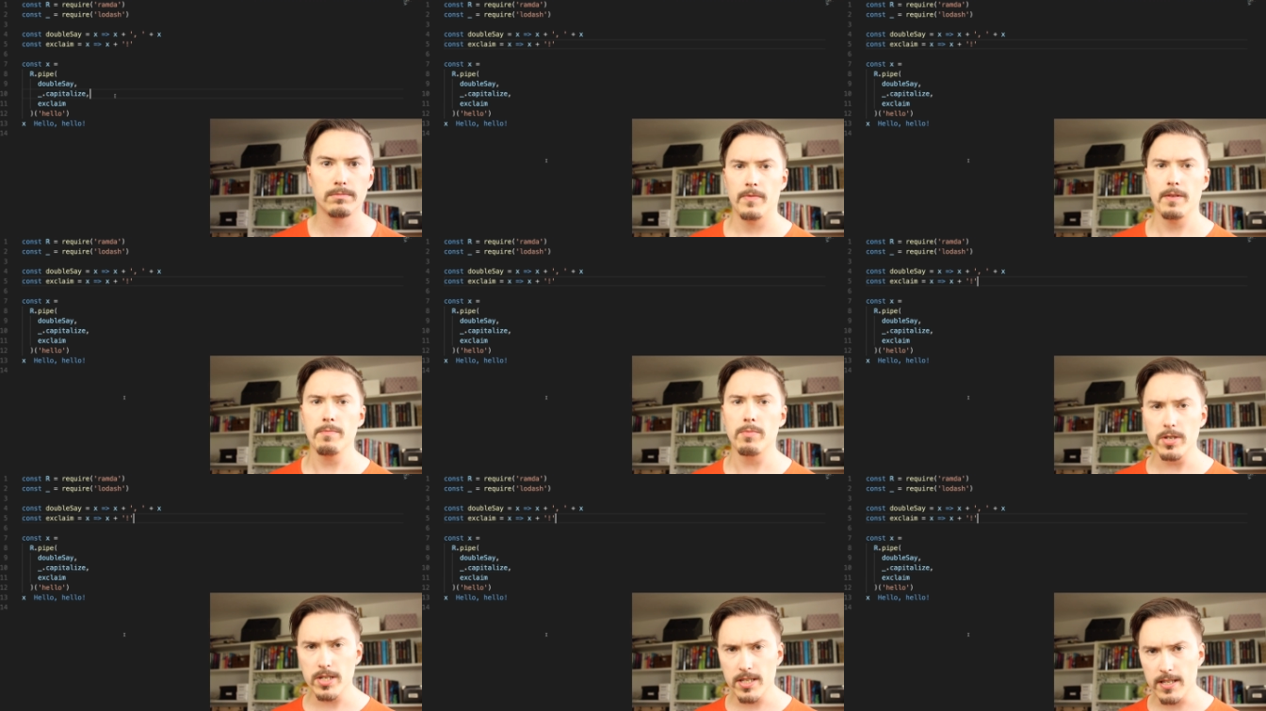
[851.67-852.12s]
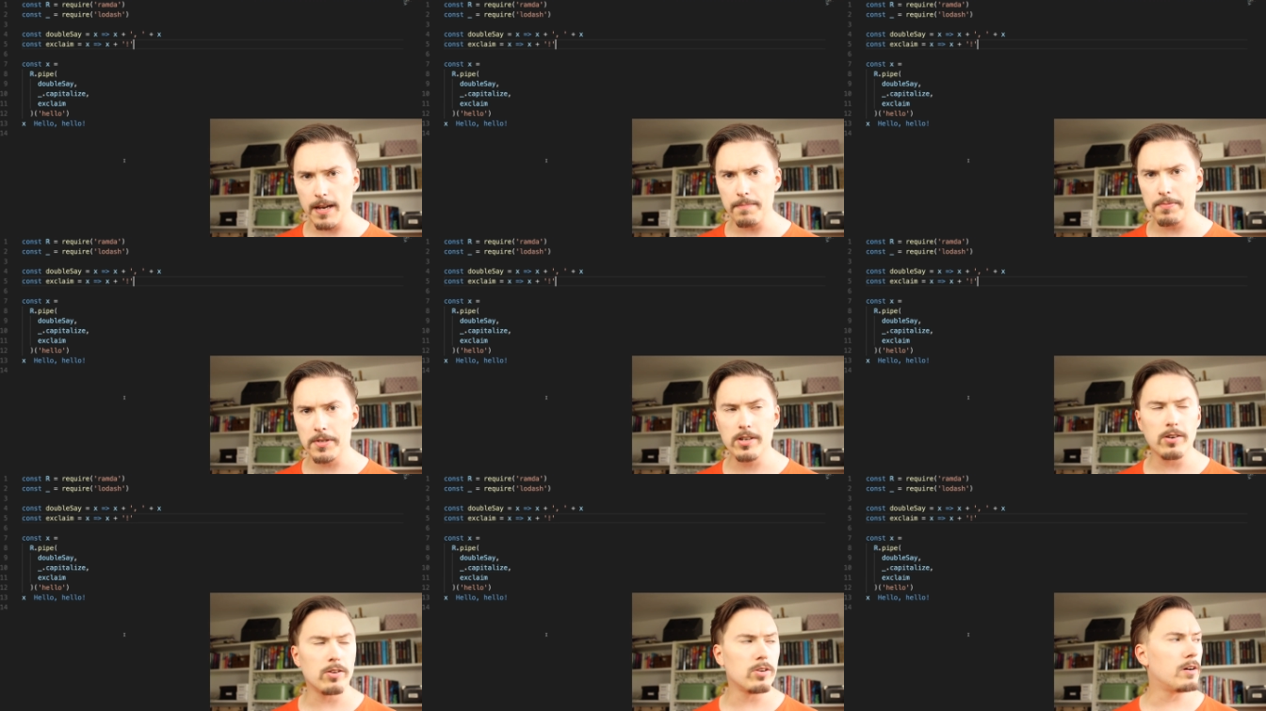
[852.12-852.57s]
The more
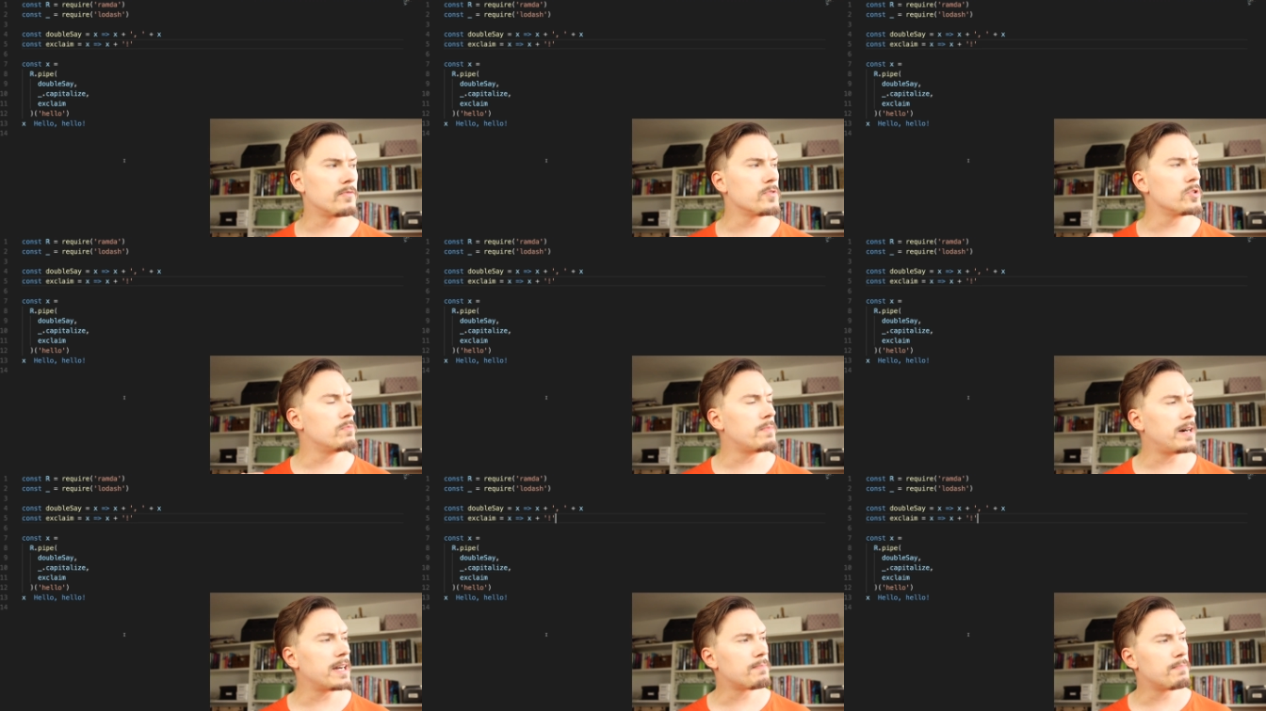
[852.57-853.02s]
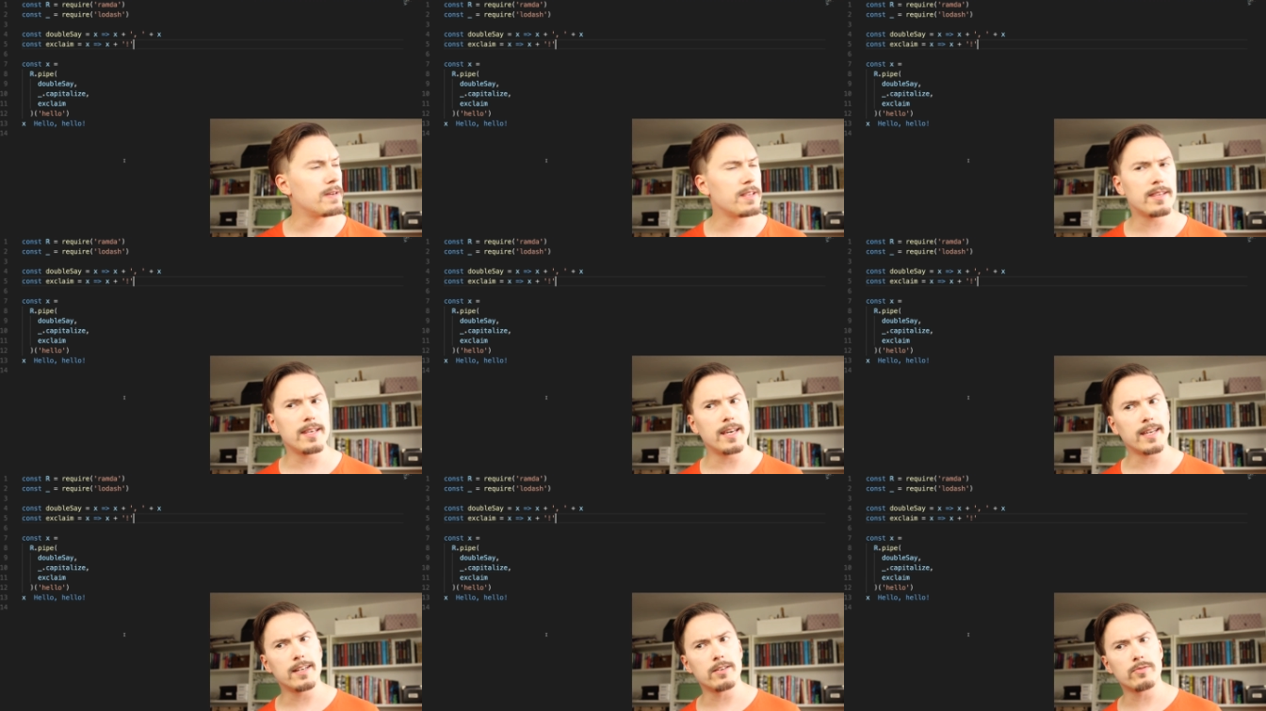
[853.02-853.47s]
skeptical of you might be
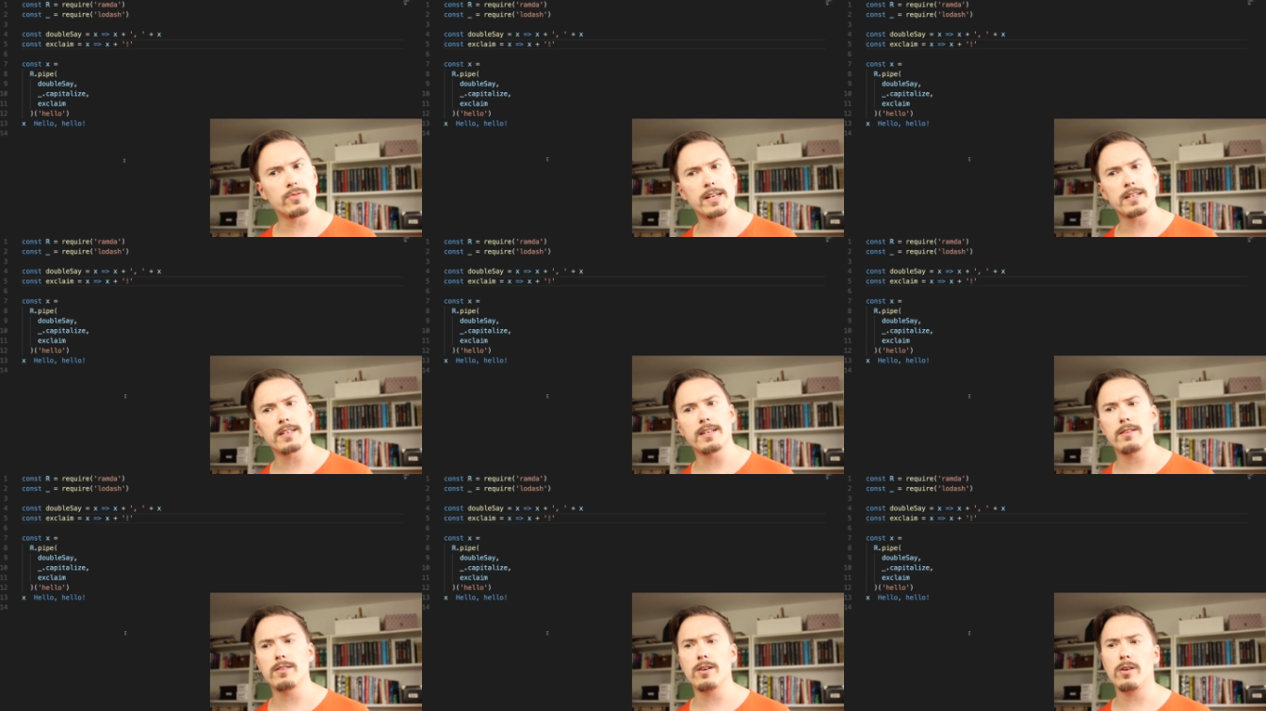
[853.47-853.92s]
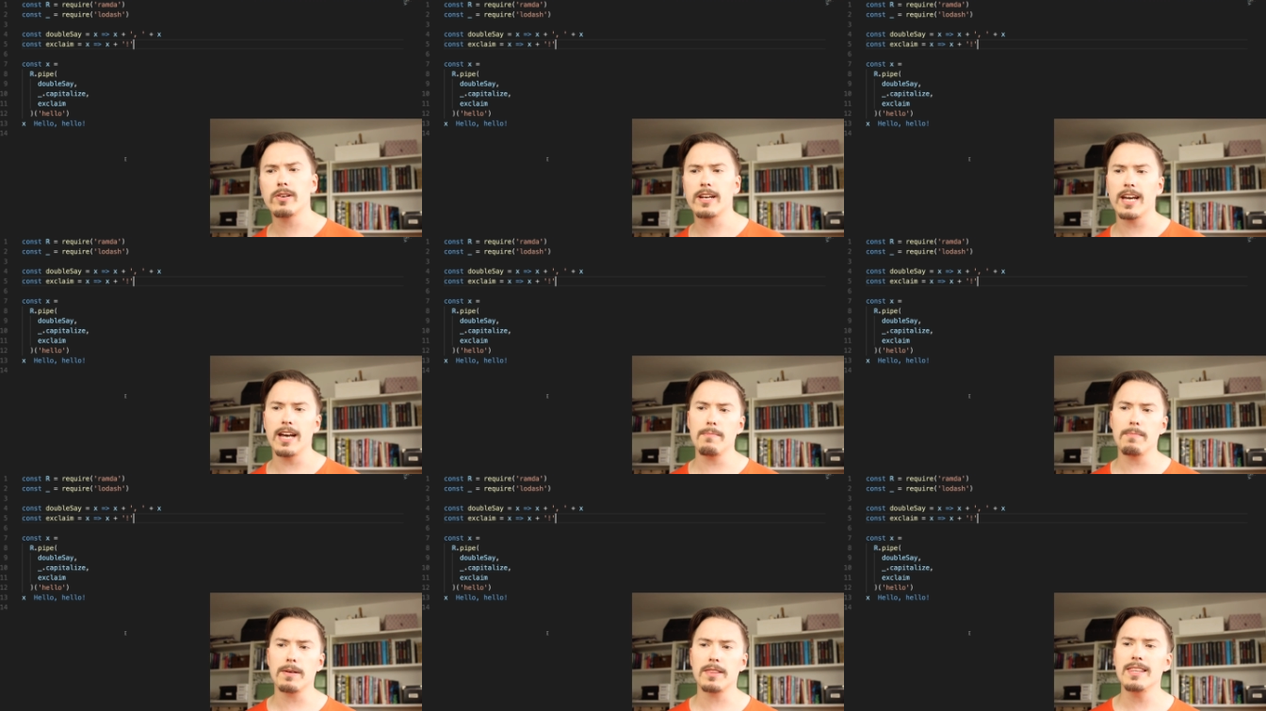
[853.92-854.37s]
thinking right now,
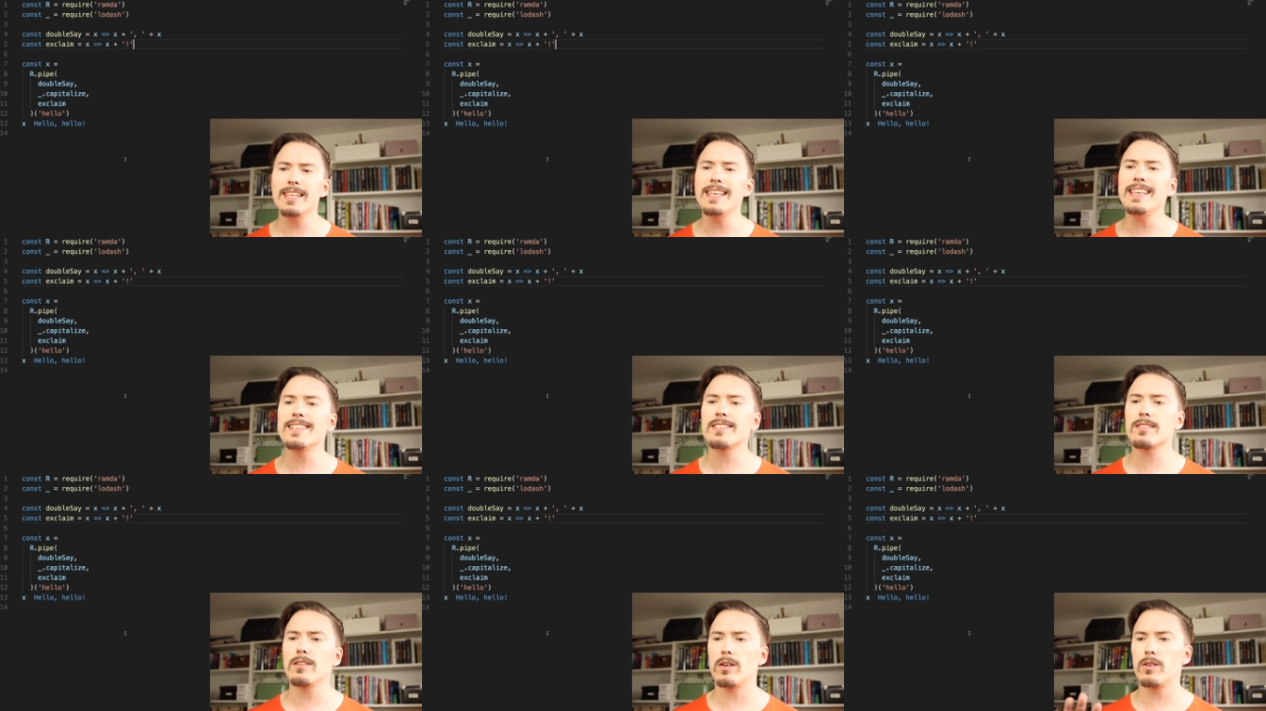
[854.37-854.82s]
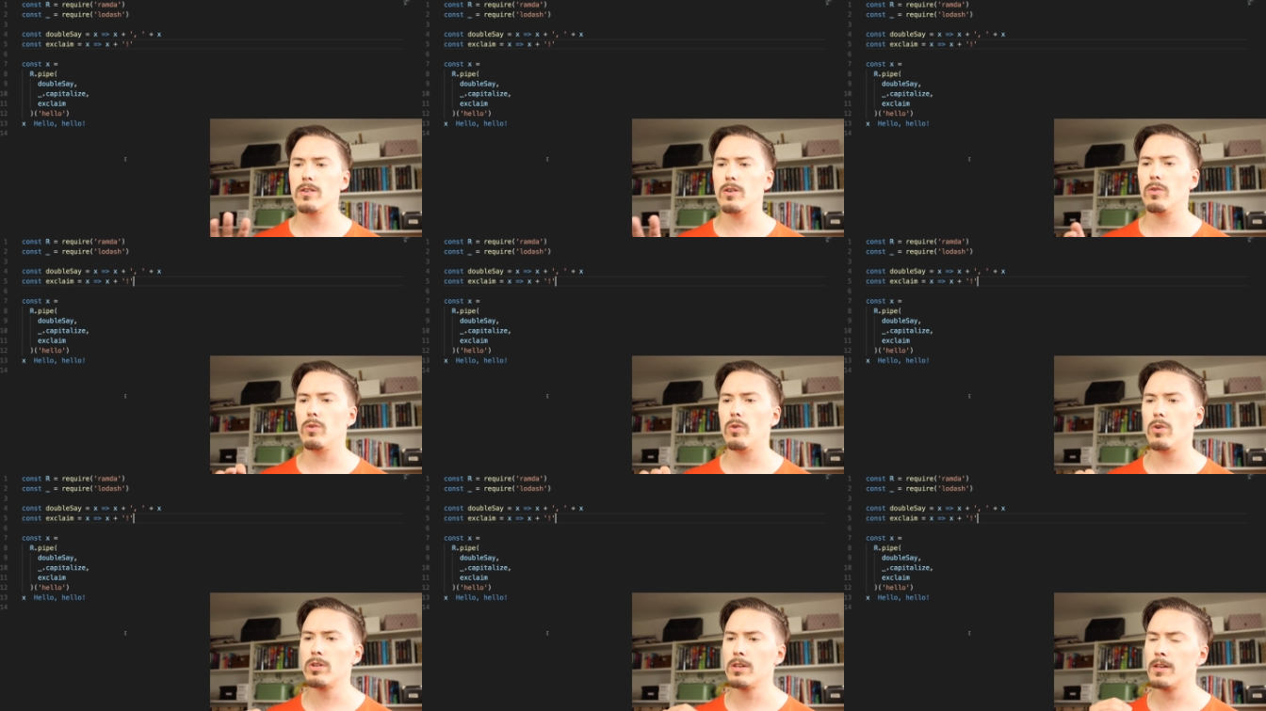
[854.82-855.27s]
okay, but these are
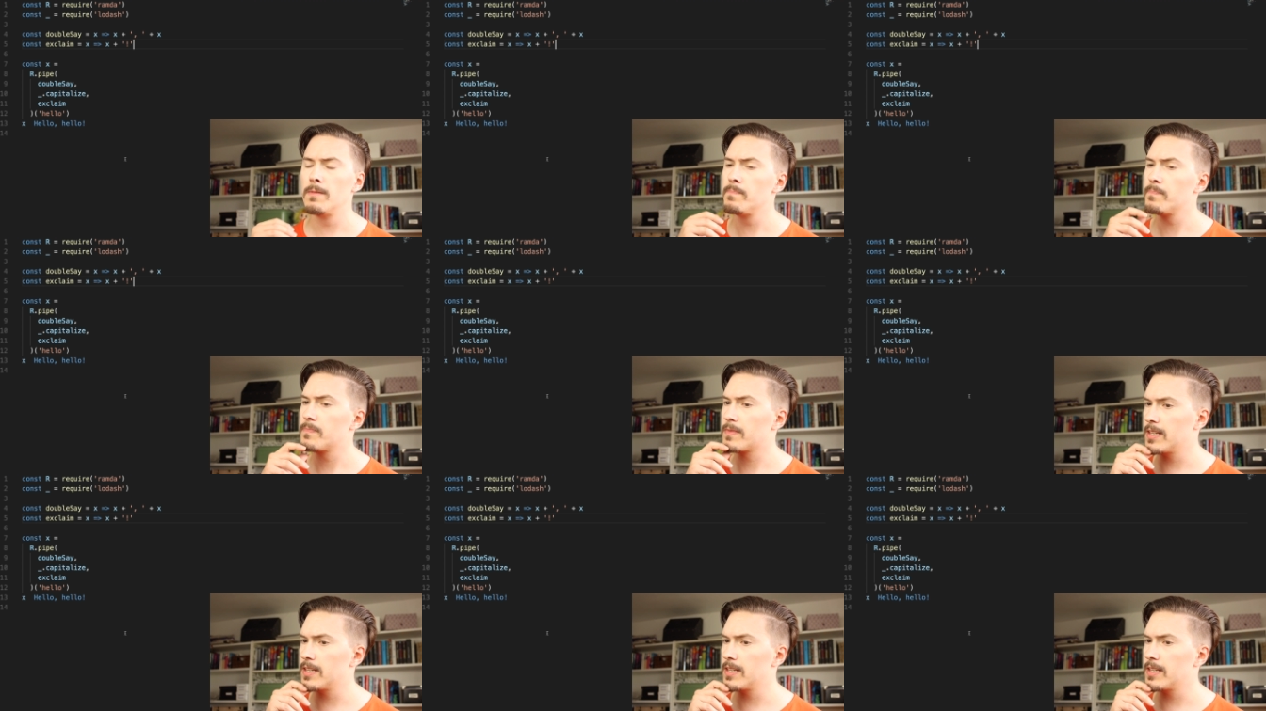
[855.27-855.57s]
all